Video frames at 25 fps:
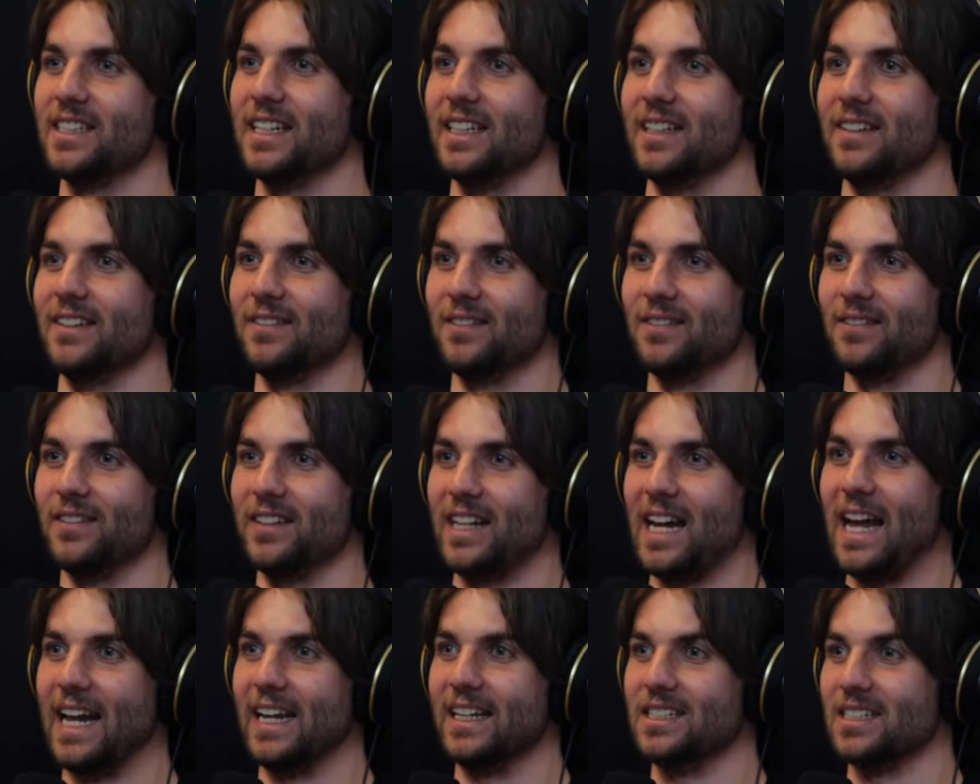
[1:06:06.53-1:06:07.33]
get
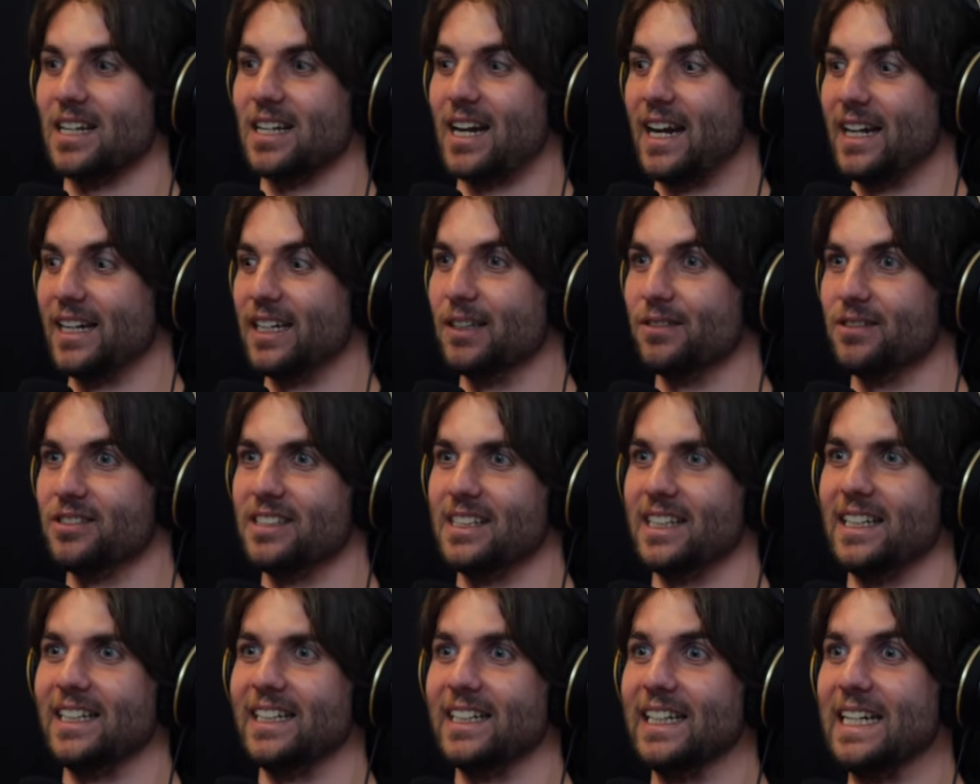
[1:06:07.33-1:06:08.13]
that anxiety of
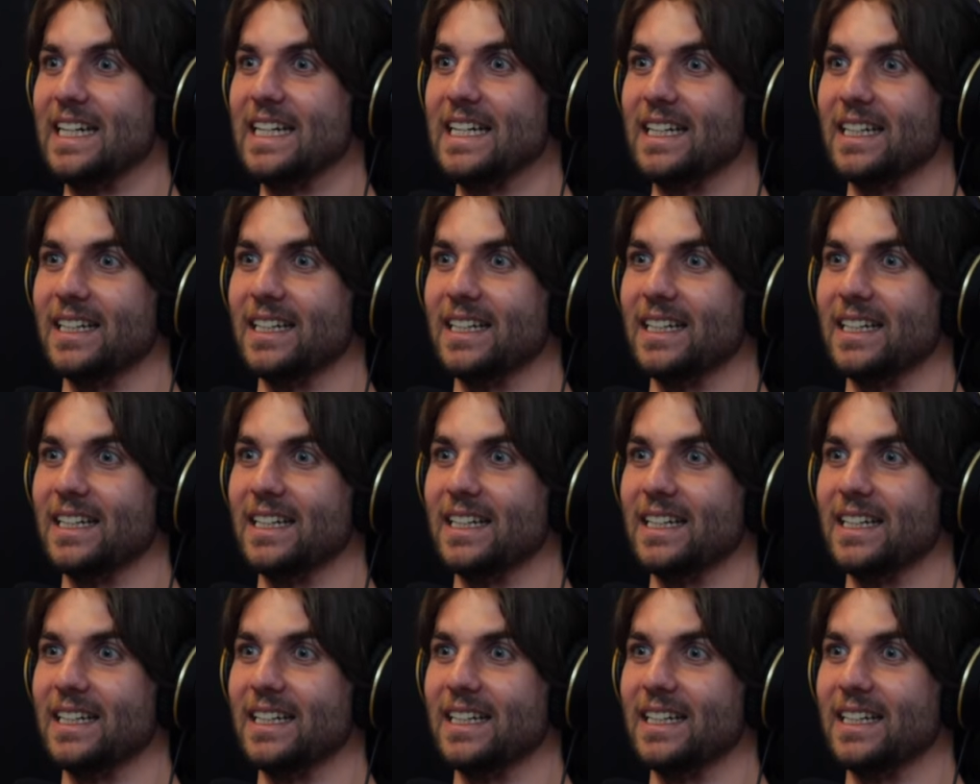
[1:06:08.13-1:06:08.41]
seeing E